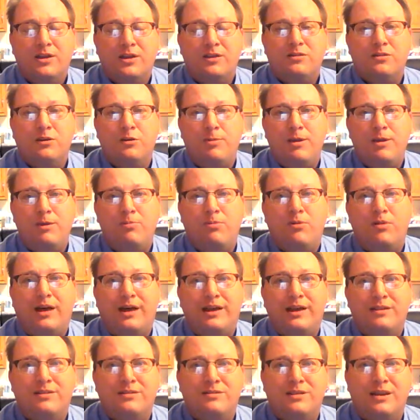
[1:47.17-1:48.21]
So people
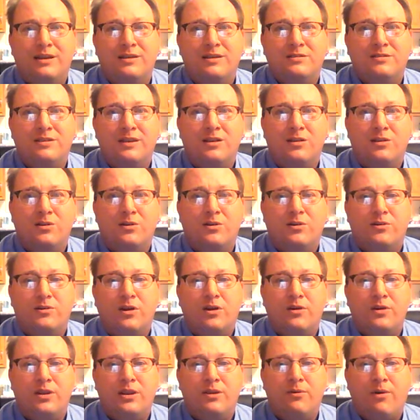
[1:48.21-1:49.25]
like Zig Ziglar,
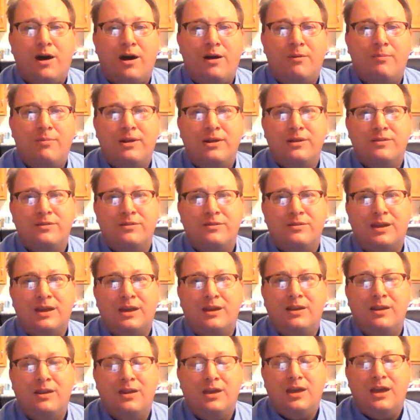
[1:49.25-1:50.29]
Tony Robbins,
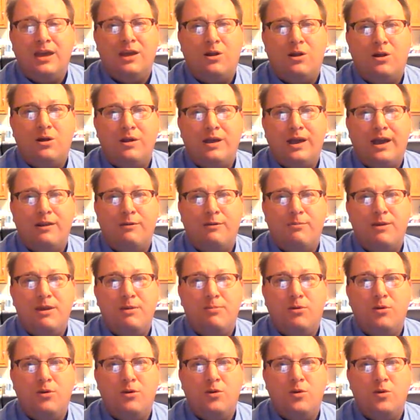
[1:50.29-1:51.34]
and all kind of
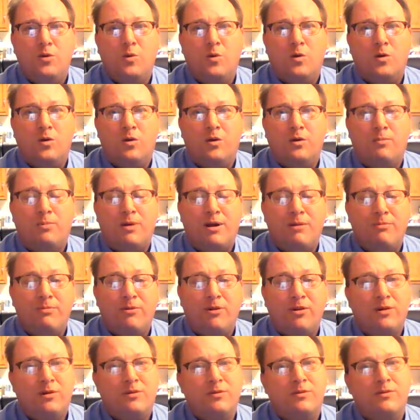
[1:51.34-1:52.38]
people who were
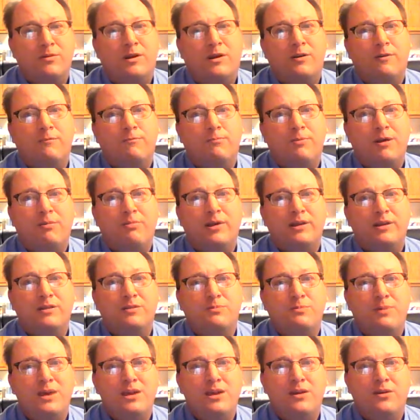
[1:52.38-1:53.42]
public
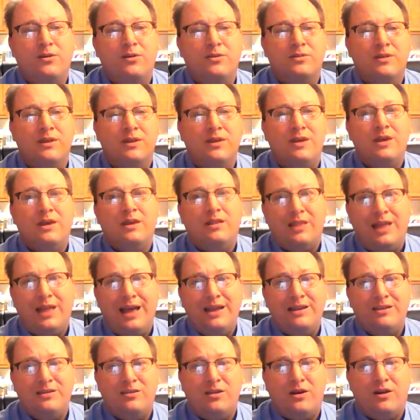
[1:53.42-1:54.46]
speakers
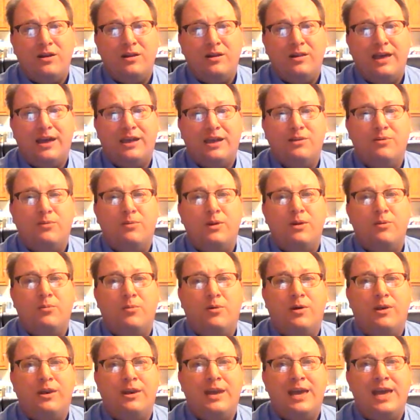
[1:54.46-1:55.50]
latched on to that
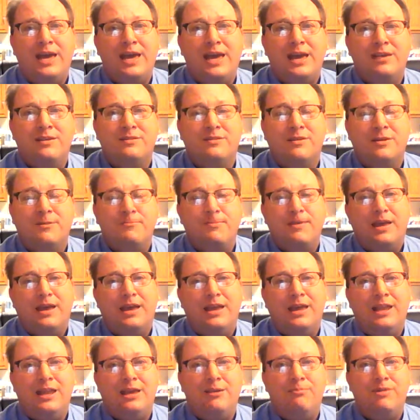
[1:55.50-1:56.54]
21 days,
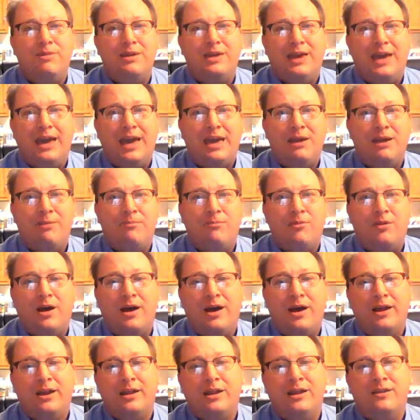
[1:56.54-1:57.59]
and it became
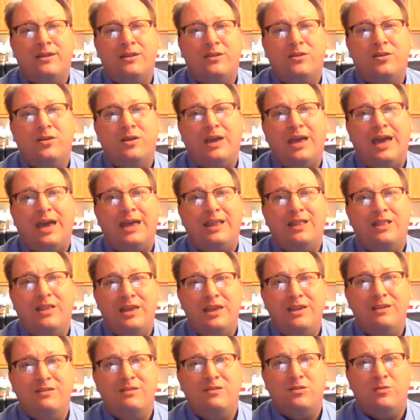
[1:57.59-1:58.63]
not, it took at
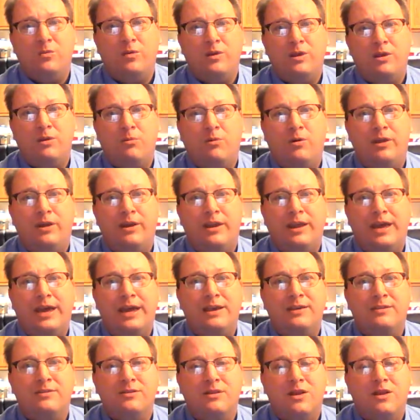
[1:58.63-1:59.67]
least 21
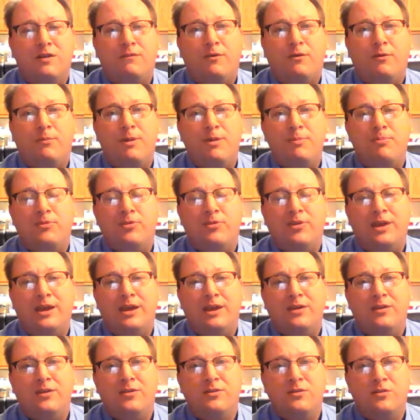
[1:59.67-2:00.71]
days for people to get
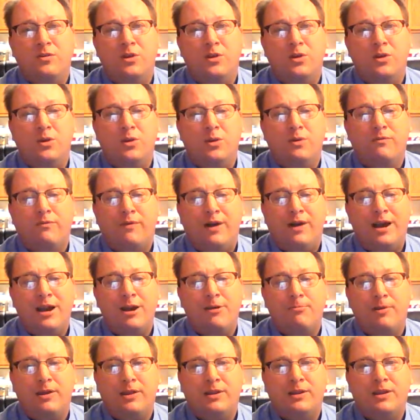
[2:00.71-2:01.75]
used to a new
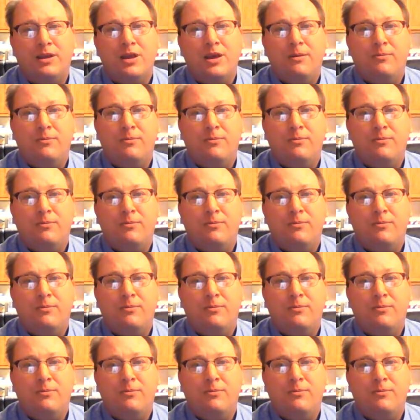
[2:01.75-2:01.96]
environment,